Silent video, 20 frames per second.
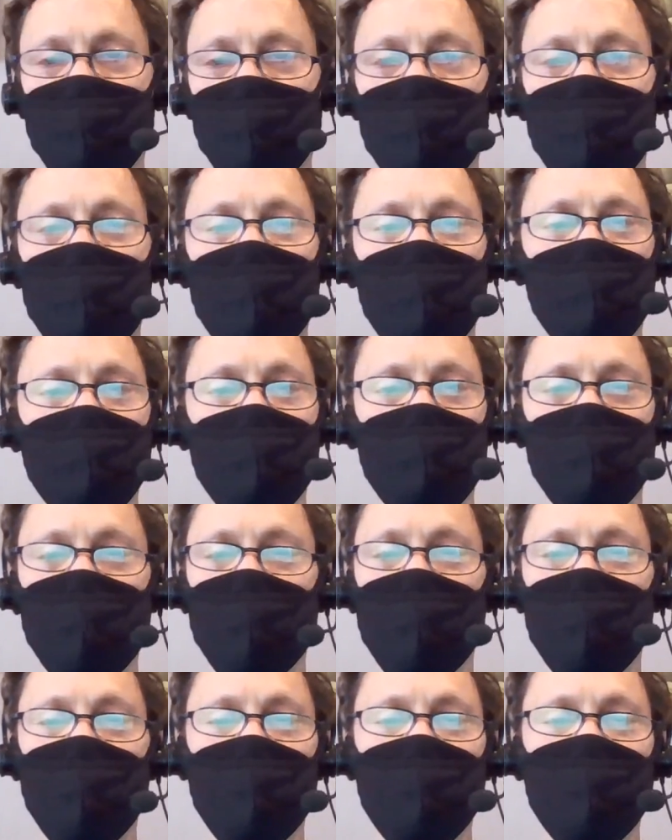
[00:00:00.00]
in and, and
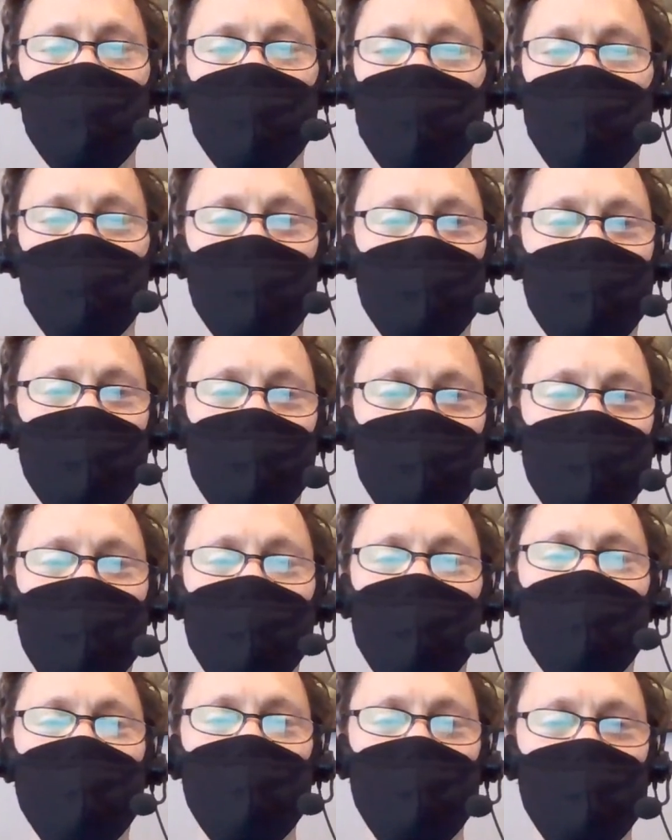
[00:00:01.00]
say.
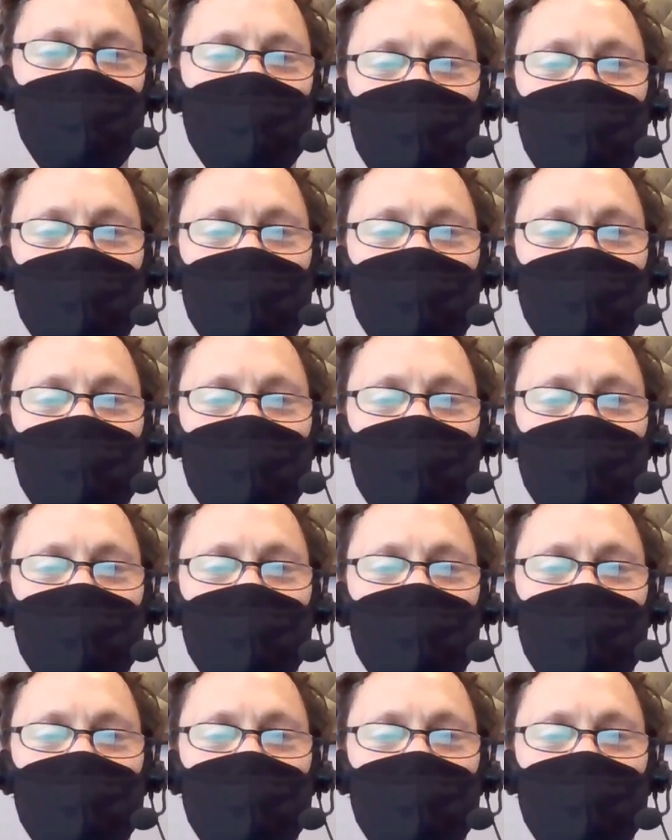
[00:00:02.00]
Now, what was